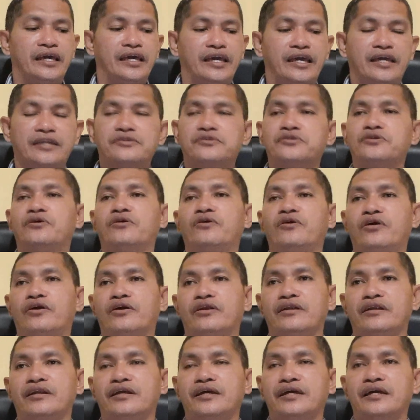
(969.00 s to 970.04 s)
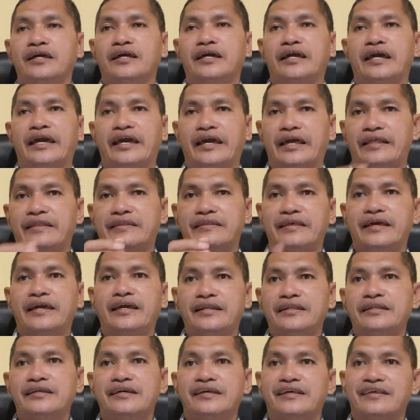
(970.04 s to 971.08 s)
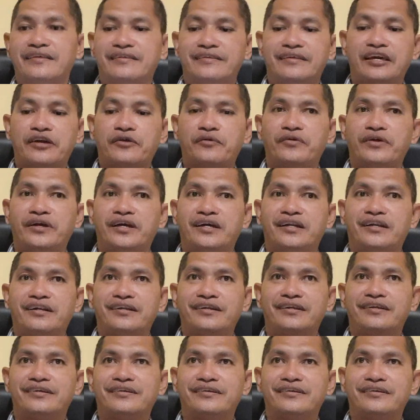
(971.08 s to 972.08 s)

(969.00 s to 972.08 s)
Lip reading: and so on. And then they were